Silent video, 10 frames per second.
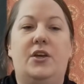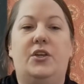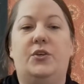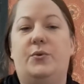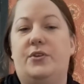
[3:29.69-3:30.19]

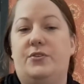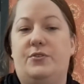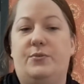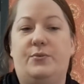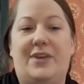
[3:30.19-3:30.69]
You can
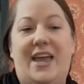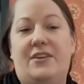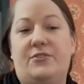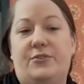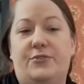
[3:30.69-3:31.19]
do
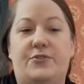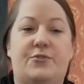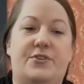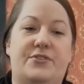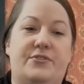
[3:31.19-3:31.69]
candles,
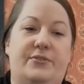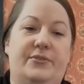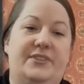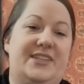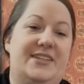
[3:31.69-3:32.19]

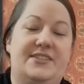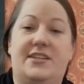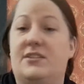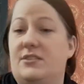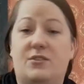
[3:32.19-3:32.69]
crystals,
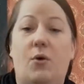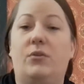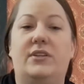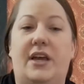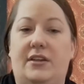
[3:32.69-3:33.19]
incense, the whole
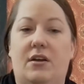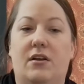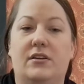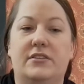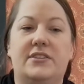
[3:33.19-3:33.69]
9
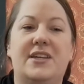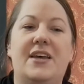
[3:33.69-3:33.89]
yards.